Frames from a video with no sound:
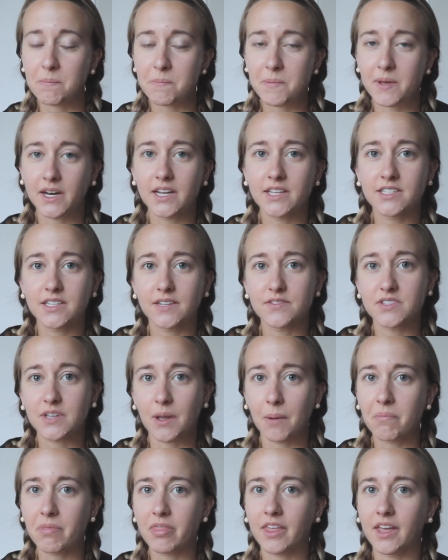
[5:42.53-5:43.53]
minutes of
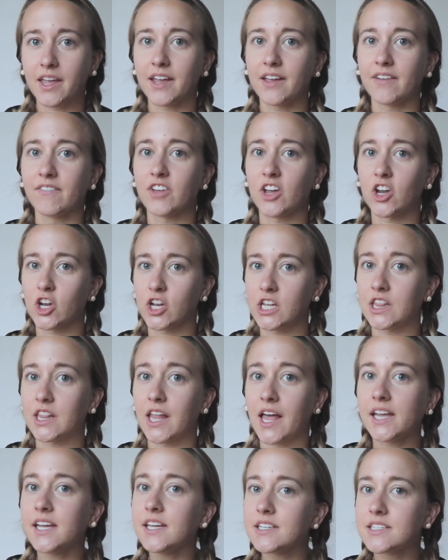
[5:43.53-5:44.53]
something very
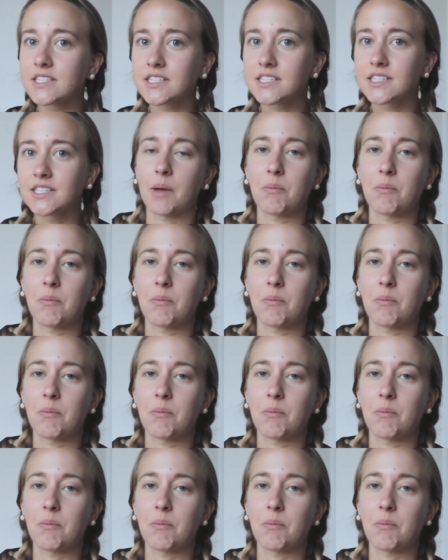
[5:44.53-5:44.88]
light.